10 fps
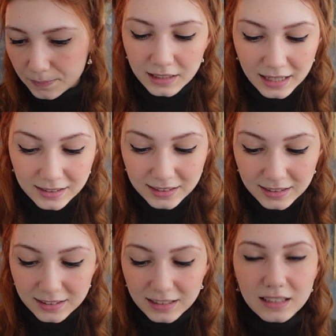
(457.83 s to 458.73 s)
Next
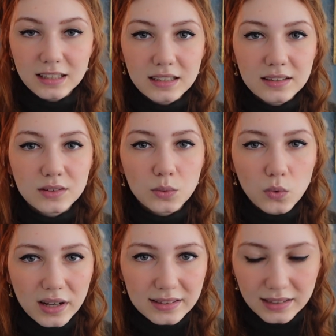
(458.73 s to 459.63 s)
is The
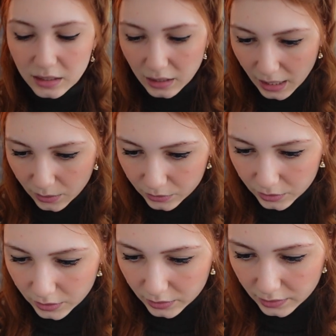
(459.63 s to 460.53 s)
East-West Encounters,